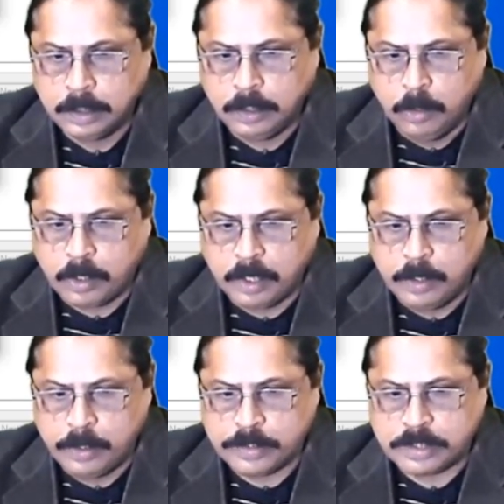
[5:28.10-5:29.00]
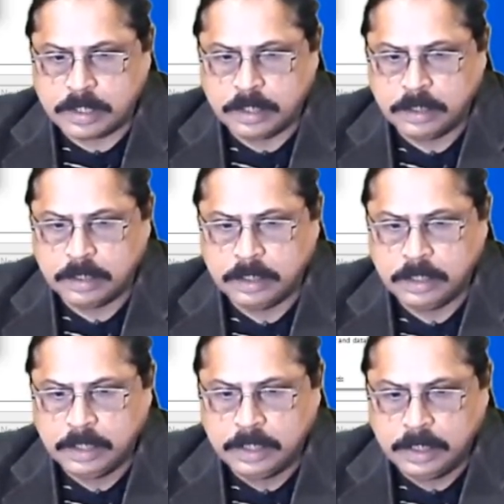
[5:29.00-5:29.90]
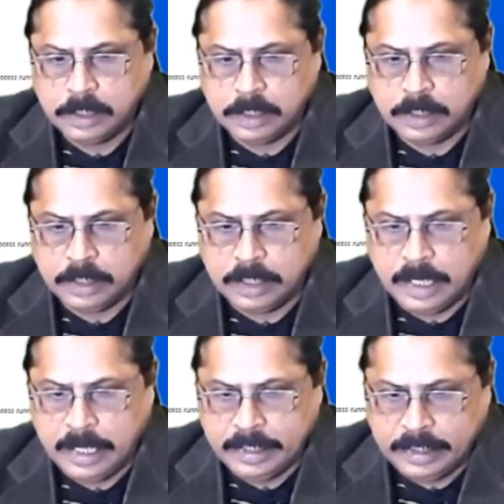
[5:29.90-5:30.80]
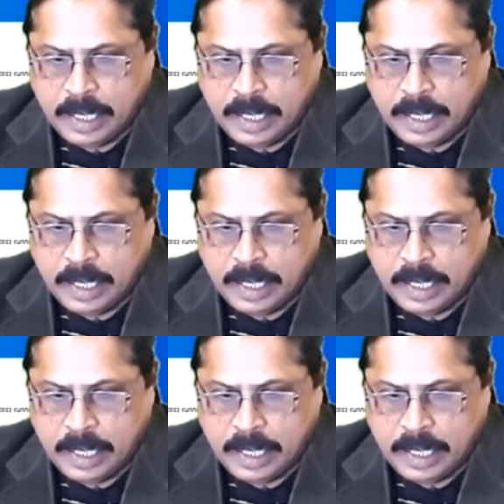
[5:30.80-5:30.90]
localhost, and